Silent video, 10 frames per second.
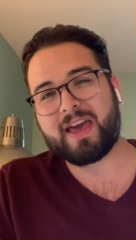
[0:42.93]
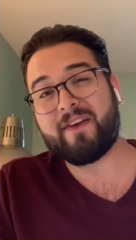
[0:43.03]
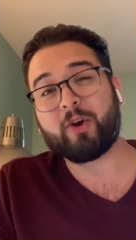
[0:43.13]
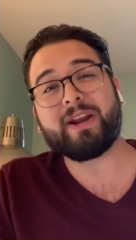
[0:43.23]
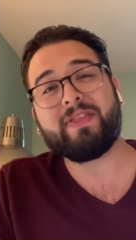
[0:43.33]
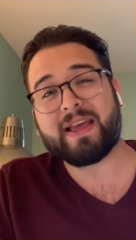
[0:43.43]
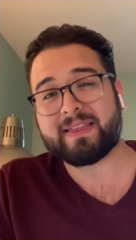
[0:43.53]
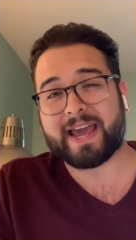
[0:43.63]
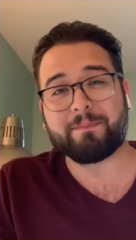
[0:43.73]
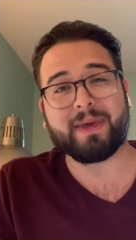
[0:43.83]
If you're anything
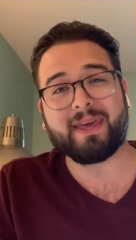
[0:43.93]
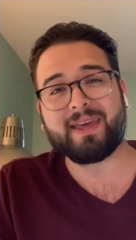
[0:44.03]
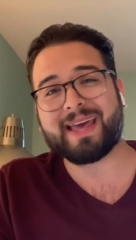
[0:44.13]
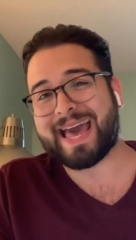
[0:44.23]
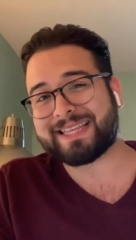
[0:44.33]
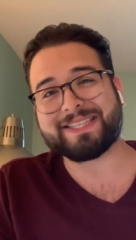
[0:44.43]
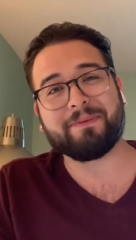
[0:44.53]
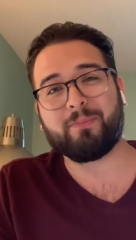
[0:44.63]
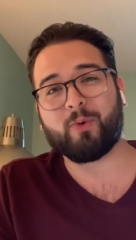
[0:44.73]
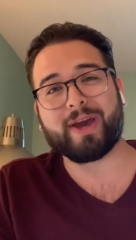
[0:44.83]
like me, at
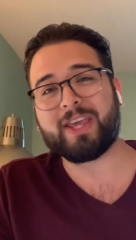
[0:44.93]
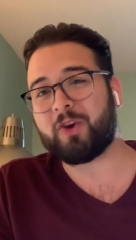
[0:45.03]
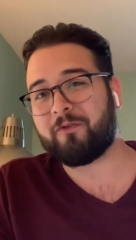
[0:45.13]
some point